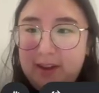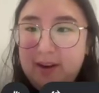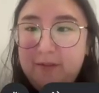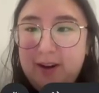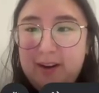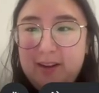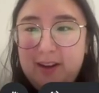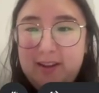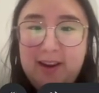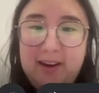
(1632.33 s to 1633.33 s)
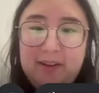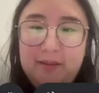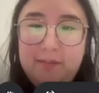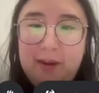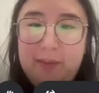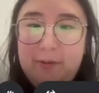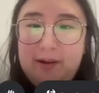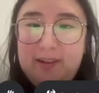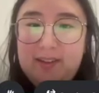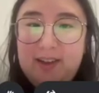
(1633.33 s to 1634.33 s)
Okay, and then finally, like
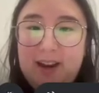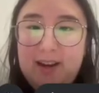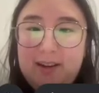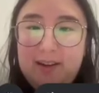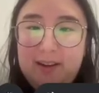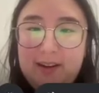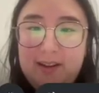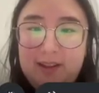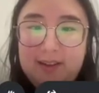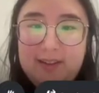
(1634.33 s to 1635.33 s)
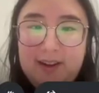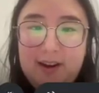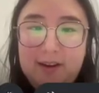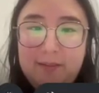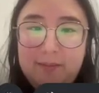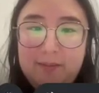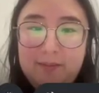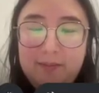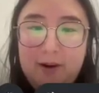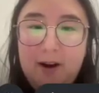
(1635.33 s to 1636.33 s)
maybe I want to design this
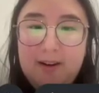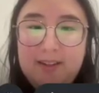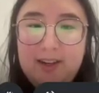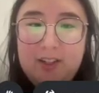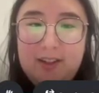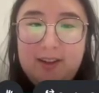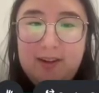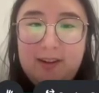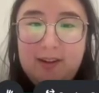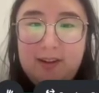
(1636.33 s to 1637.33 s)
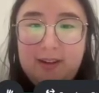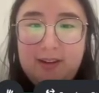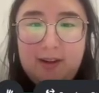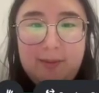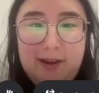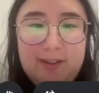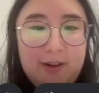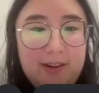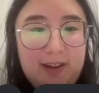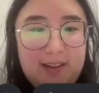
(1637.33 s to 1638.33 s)
card section. I
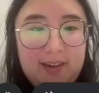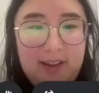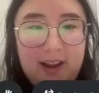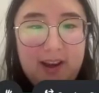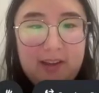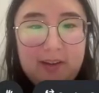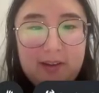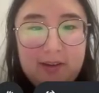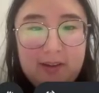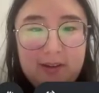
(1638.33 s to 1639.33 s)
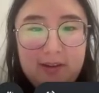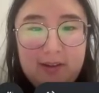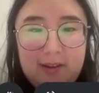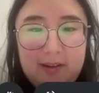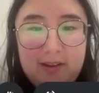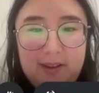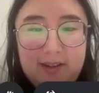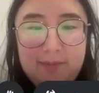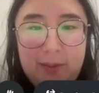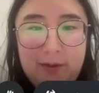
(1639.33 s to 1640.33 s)
also collected like
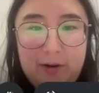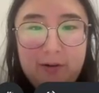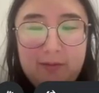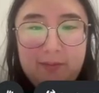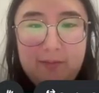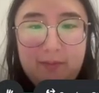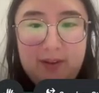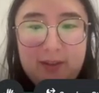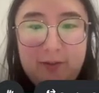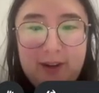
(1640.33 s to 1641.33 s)
these memo